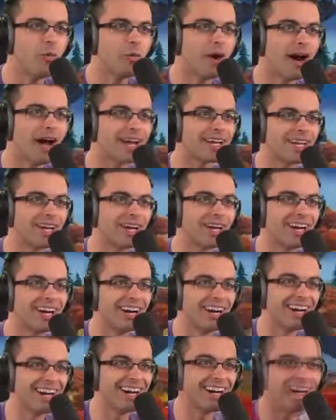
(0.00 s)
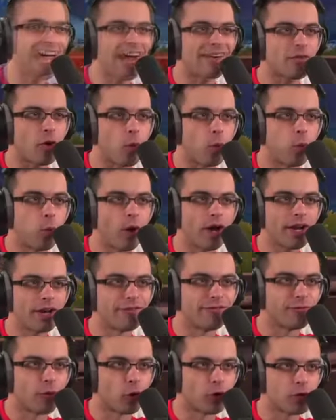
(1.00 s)
oh have one
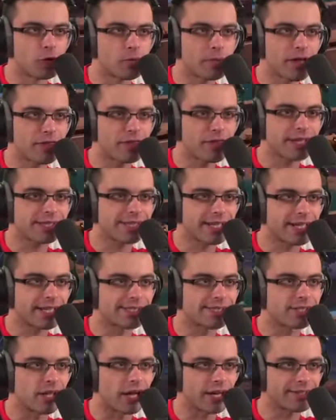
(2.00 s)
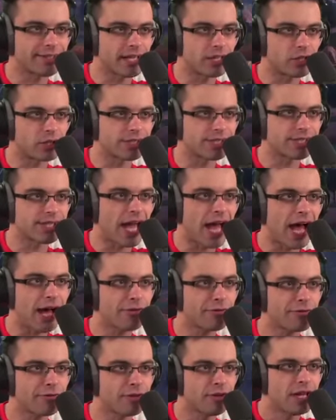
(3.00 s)
of four new mythics. It is Donatello's
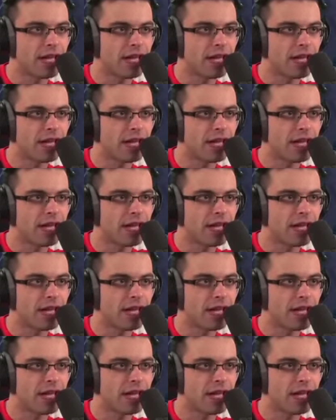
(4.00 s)
staff.